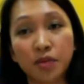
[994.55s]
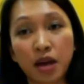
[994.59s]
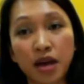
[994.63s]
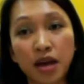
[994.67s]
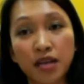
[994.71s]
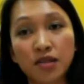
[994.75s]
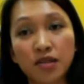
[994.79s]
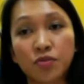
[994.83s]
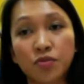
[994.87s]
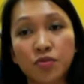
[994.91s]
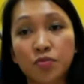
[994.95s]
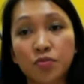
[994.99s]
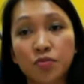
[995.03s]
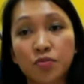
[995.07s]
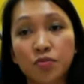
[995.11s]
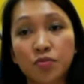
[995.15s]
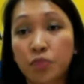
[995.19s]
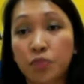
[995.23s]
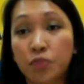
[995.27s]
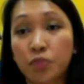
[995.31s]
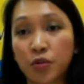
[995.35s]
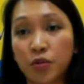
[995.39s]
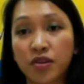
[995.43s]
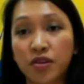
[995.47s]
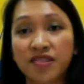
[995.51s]
Plus
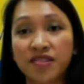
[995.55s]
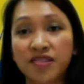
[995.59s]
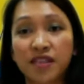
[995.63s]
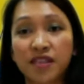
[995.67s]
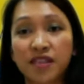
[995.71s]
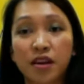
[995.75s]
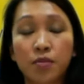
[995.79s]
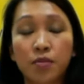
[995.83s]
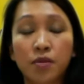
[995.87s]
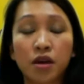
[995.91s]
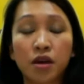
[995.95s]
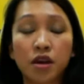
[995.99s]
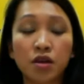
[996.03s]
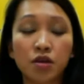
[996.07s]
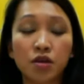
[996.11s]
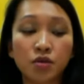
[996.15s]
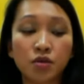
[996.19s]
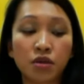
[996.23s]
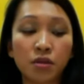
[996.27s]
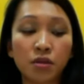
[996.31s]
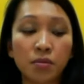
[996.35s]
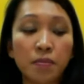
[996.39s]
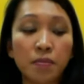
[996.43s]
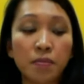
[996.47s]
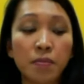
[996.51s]
bonus point scheme into
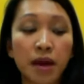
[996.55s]
the